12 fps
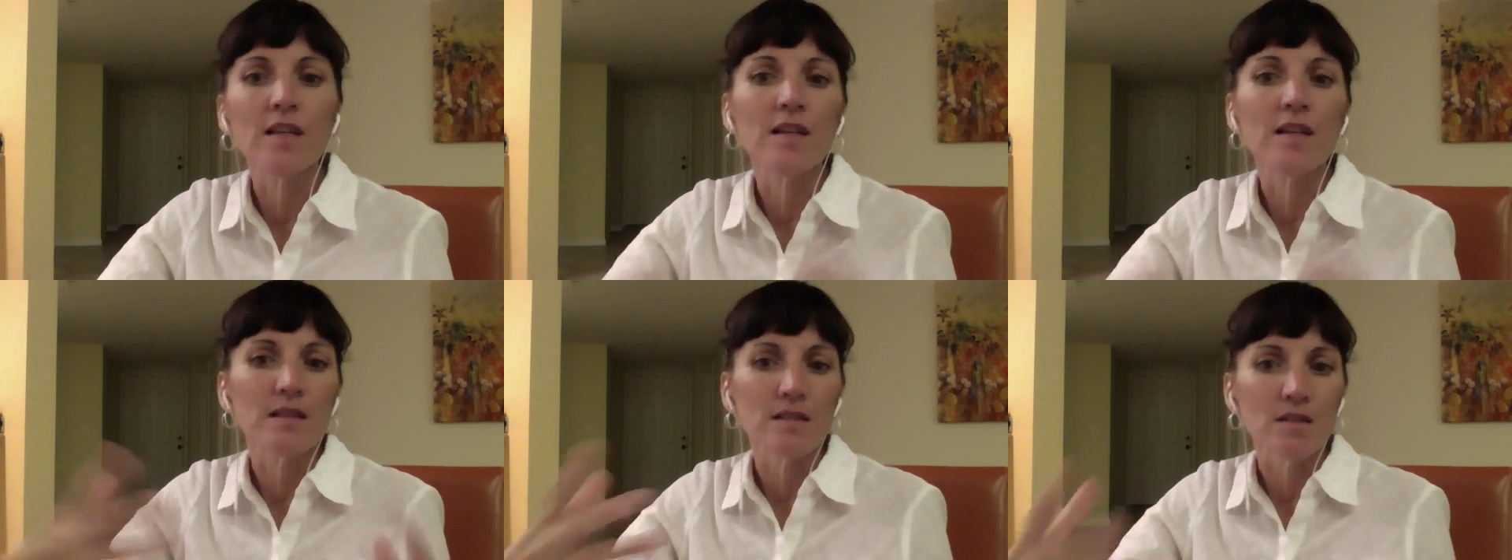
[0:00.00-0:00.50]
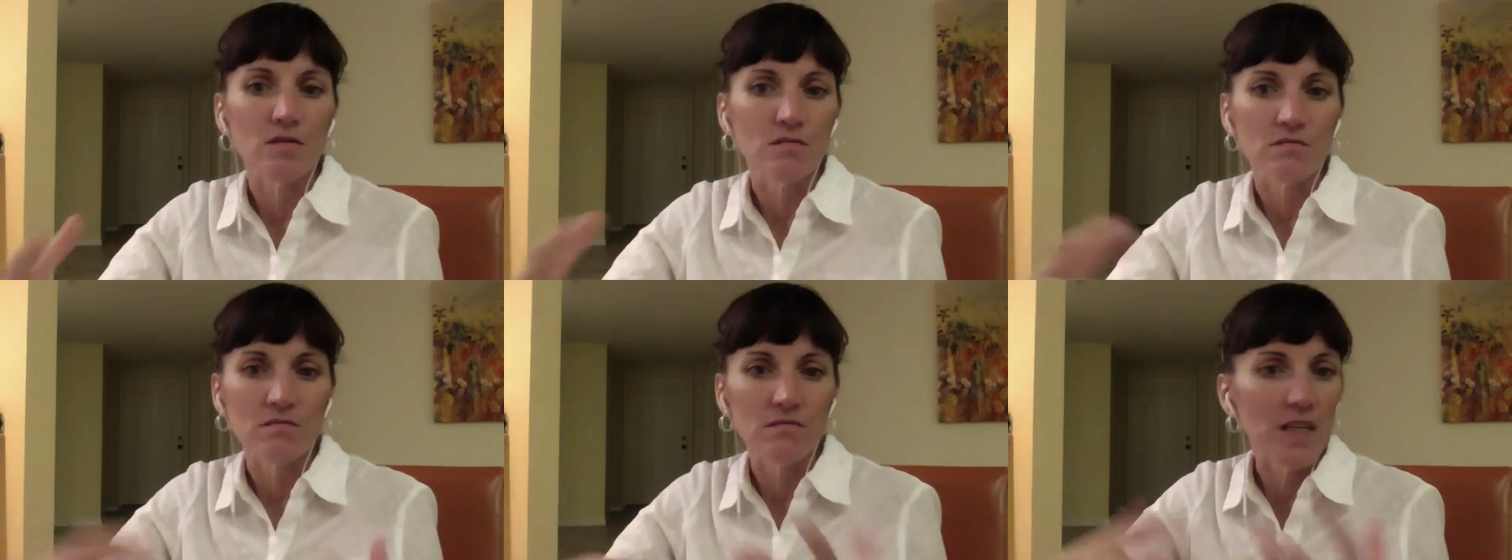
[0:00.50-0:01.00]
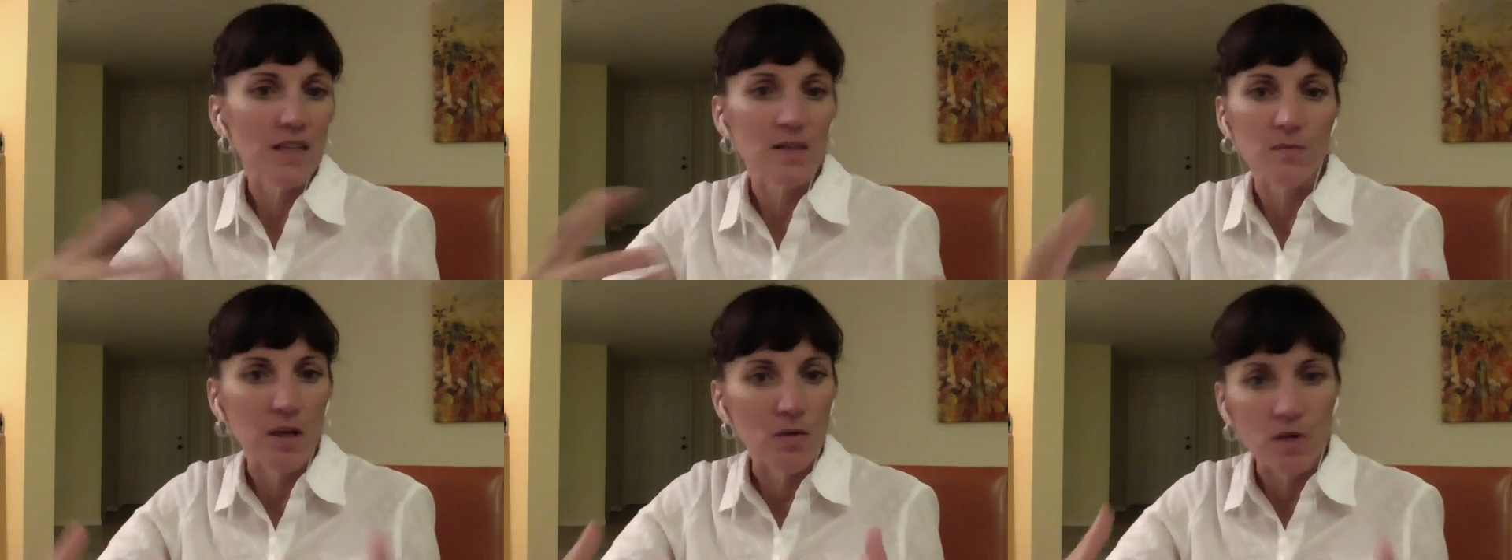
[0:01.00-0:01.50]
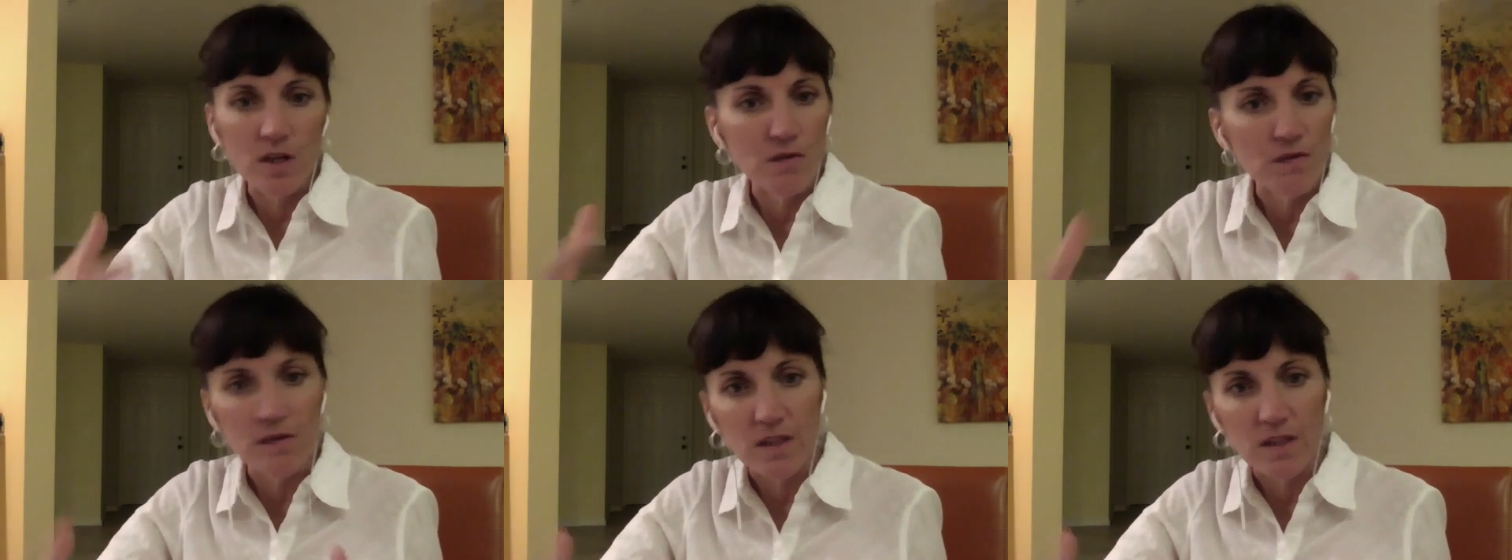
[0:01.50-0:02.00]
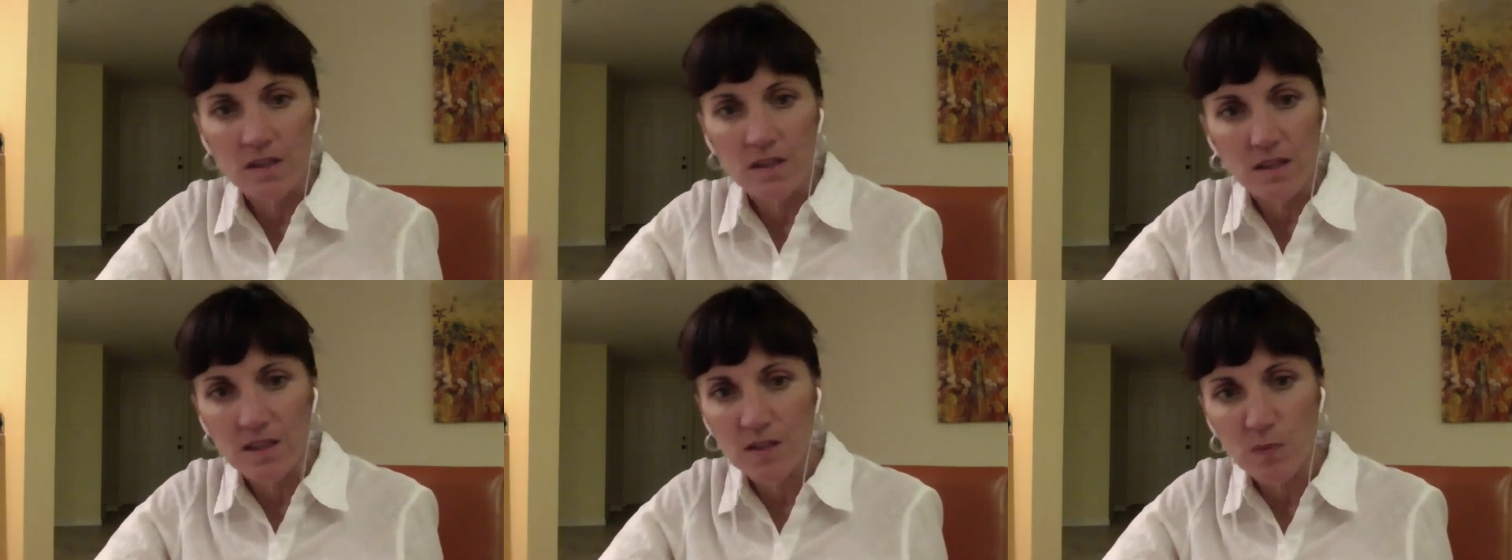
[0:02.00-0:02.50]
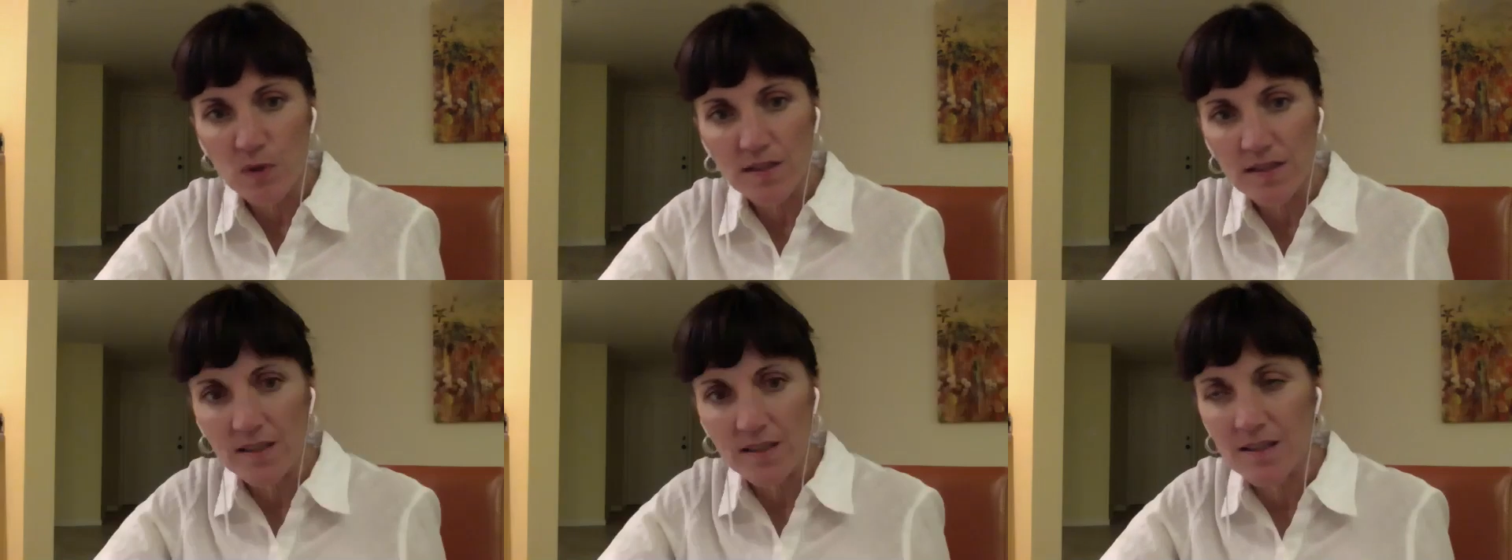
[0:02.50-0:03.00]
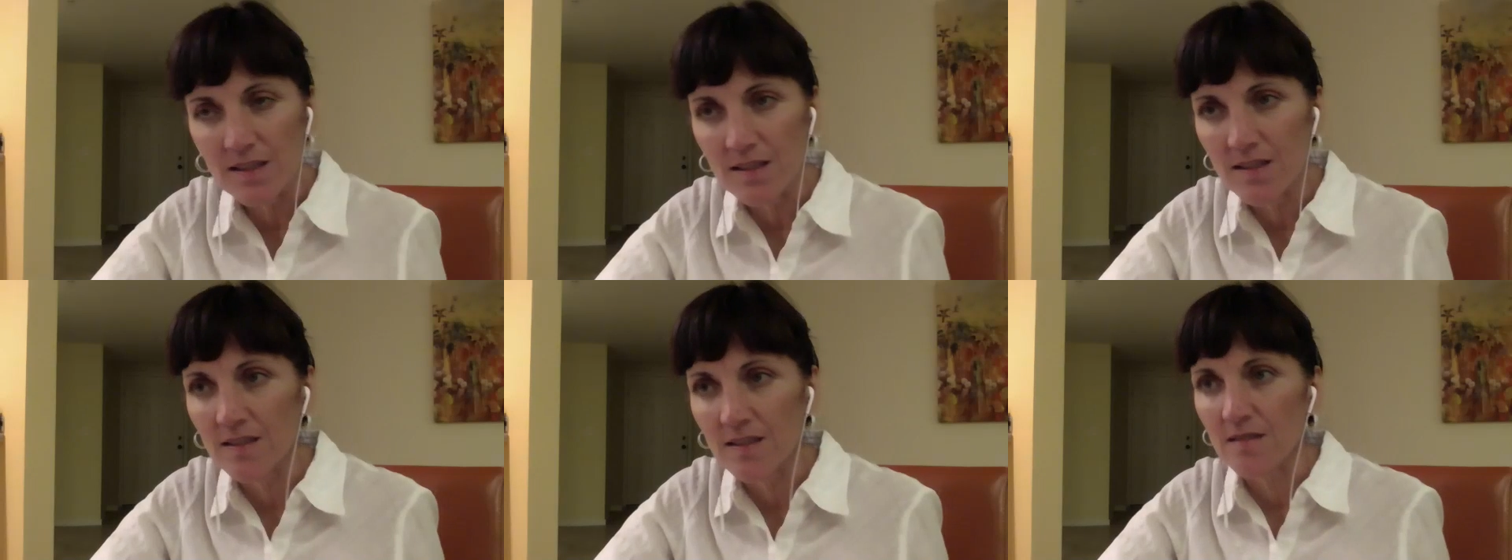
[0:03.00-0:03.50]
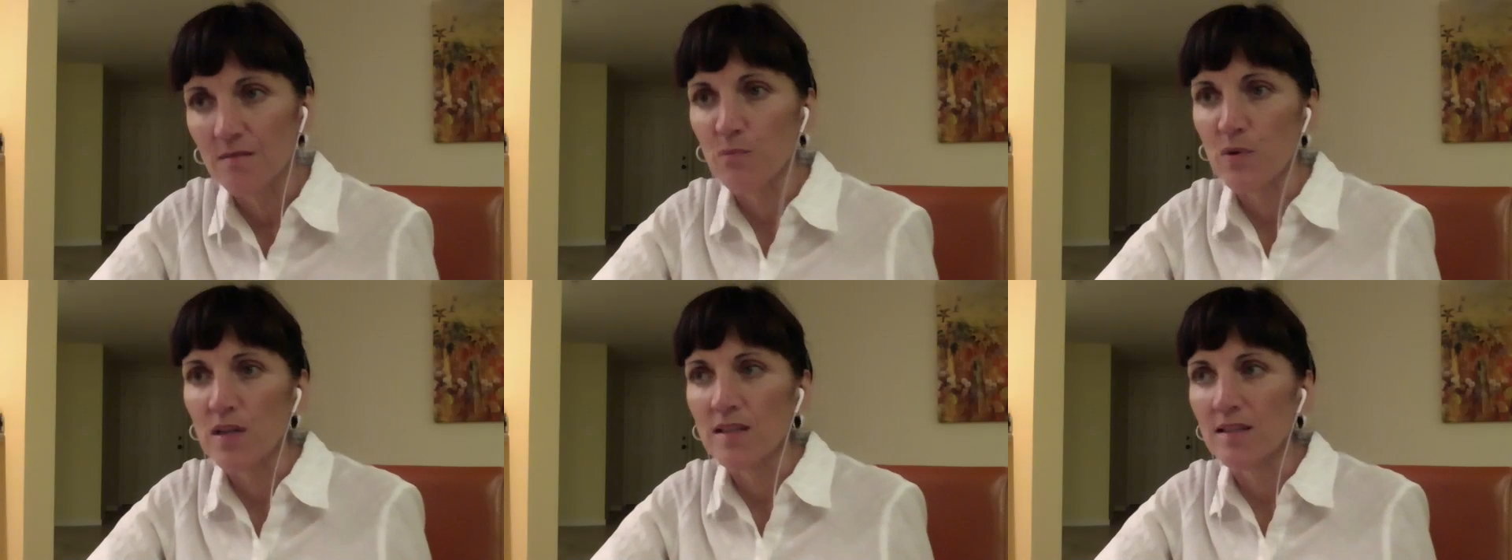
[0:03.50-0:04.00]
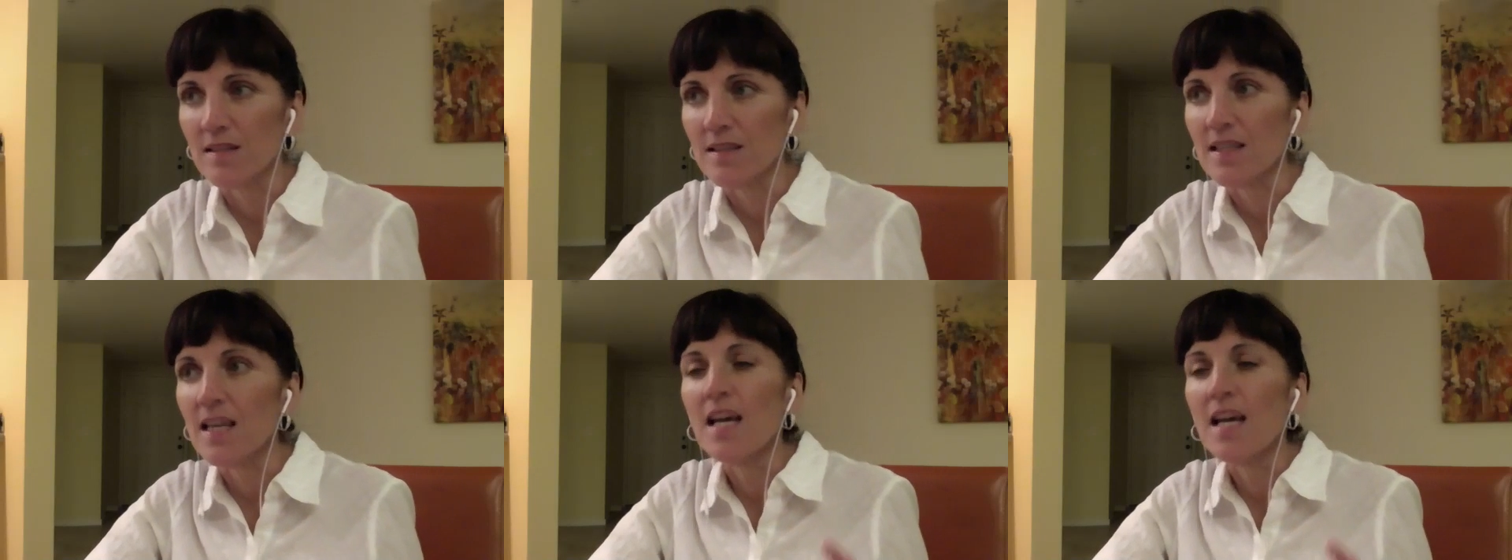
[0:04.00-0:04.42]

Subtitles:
So that's my way of expressing this presence.